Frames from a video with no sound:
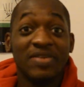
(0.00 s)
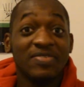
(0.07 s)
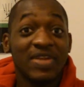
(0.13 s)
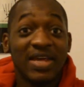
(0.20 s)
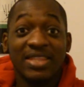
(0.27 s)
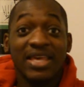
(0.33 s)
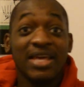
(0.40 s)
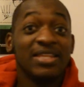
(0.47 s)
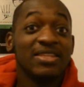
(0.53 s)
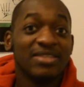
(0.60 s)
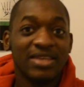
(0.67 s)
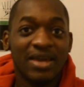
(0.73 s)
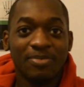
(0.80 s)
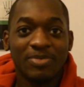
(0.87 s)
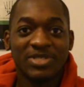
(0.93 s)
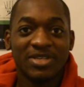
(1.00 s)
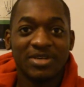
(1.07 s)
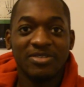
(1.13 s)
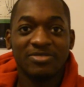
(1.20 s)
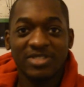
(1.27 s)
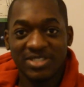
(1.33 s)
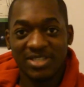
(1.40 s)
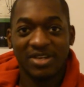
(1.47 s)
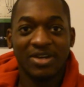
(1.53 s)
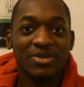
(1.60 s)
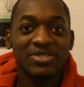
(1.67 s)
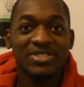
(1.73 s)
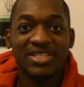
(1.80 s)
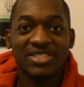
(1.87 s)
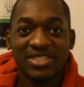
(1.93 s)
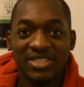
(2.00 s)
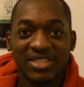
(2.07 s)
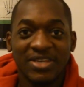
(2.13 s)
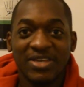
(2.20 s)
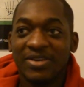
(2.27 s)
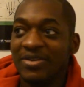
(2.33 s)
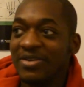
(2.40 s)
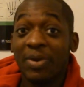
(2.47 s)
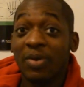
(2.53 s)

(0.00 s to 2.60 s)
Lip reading: Even at the end of the episode, Risako says he's cute.